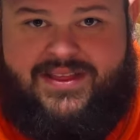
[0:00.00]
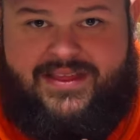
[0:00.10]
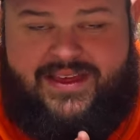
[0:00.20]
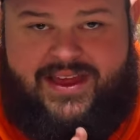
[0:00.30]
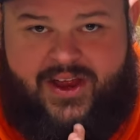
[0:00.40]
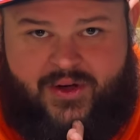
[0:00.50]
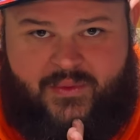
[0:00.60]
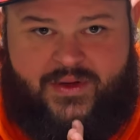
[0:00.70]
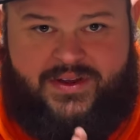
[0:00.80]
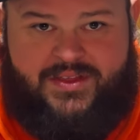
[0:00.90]
they are
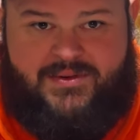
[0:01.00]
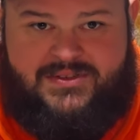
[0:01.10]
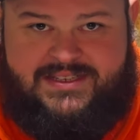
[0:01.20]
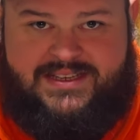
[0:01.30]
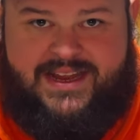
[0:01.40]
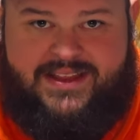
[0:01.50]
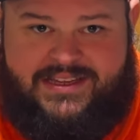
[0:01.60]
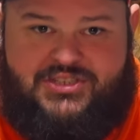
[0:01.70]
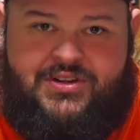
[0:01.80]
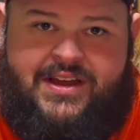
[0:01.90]
one of the most
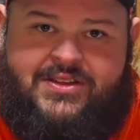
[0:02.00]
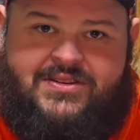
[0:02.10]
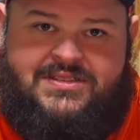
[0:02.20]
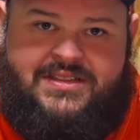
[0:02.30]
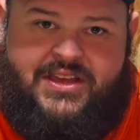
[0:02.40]
deadliest trailers